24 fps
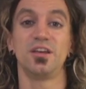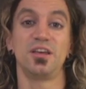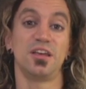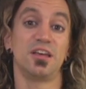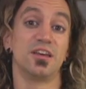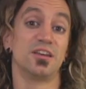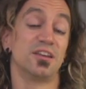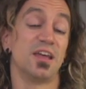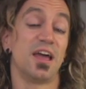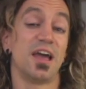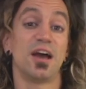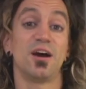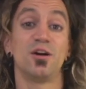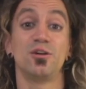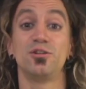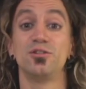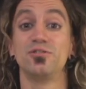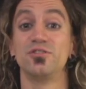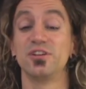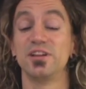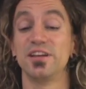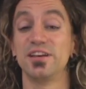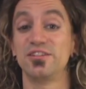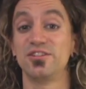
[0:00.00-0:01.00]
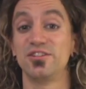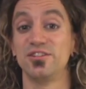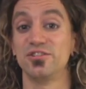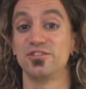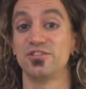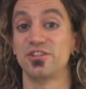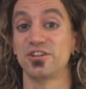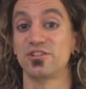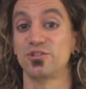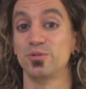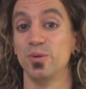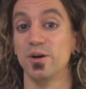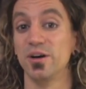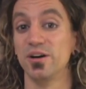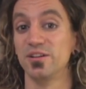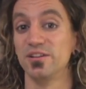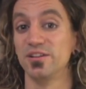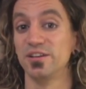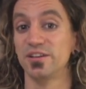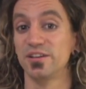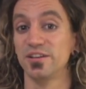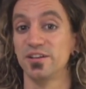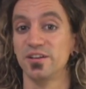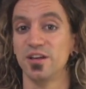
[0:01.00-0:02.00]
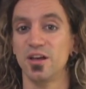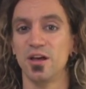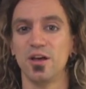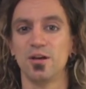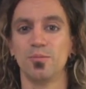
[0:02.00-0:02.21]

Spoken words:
in how you relate to your sexuality.